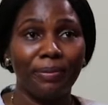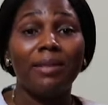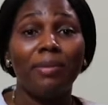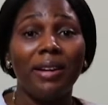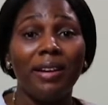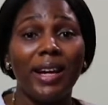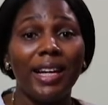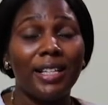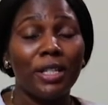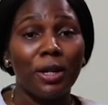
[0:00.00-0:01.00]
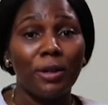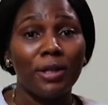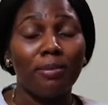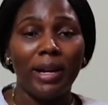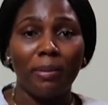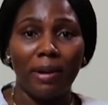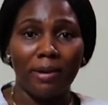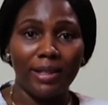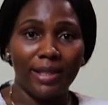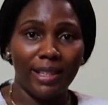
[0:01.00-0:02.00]
Malaria is caused by a
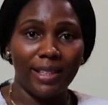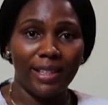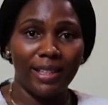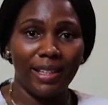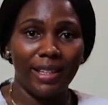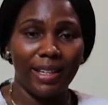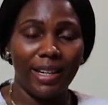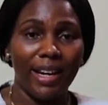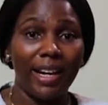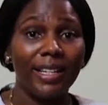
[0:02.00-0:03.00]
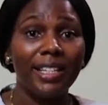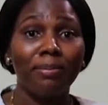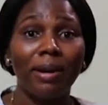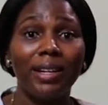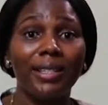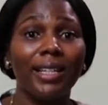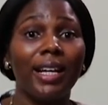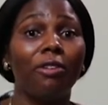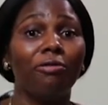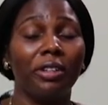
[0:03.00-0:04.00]
parasite, and these parasites
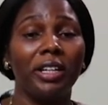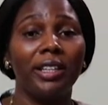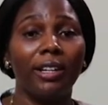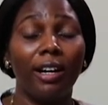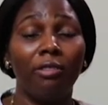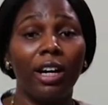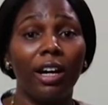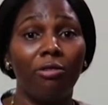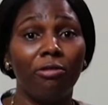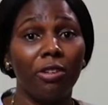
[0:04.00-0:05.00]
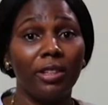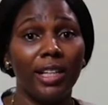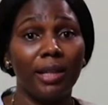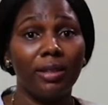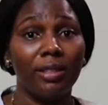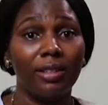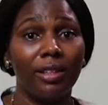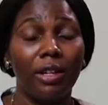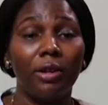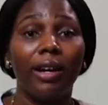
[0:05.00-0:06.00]
are four types.
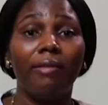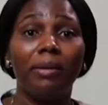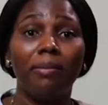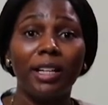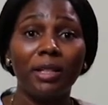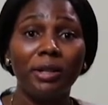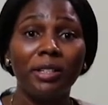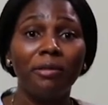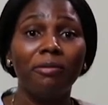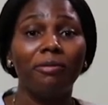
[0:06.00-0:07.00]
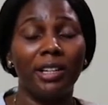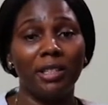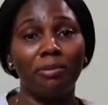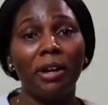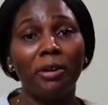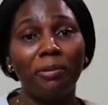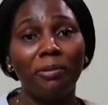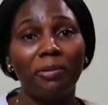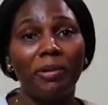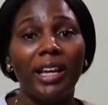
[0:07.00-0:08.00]
You have the Plasmodium falciparum,
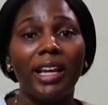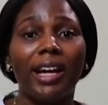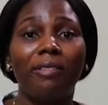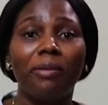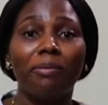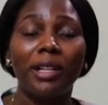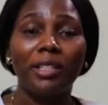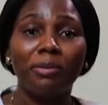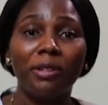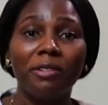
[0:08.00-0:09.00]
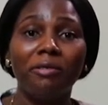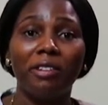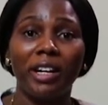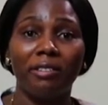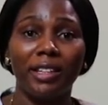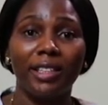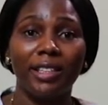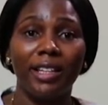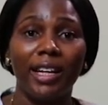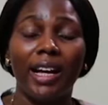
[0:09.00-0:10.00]
you have the Plasmodium
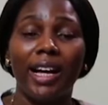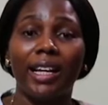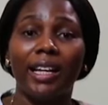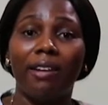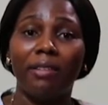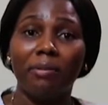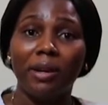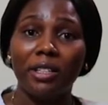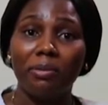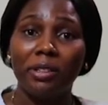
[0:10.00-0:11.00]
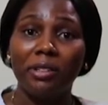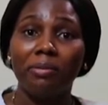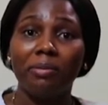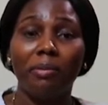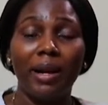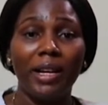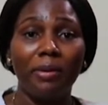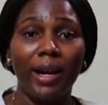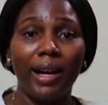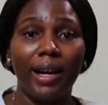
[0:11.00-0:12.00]
vivax, and you have the Plasmodium
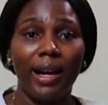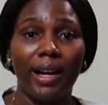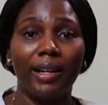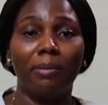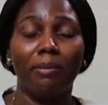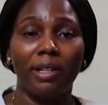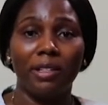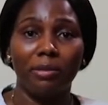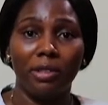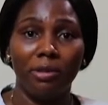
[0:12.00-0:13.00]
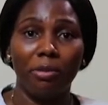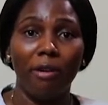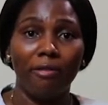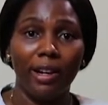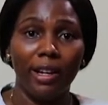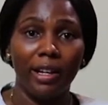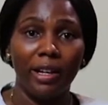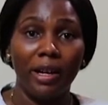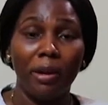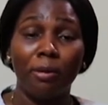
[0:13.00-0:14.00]
malaria and Plasmodium ovale.
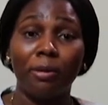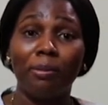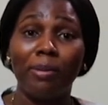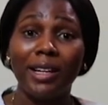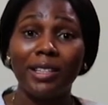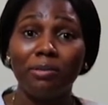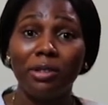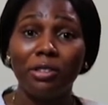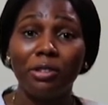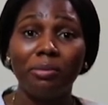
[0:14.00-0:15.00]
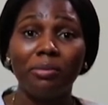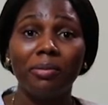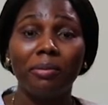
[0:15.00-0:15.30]
But Plasmodium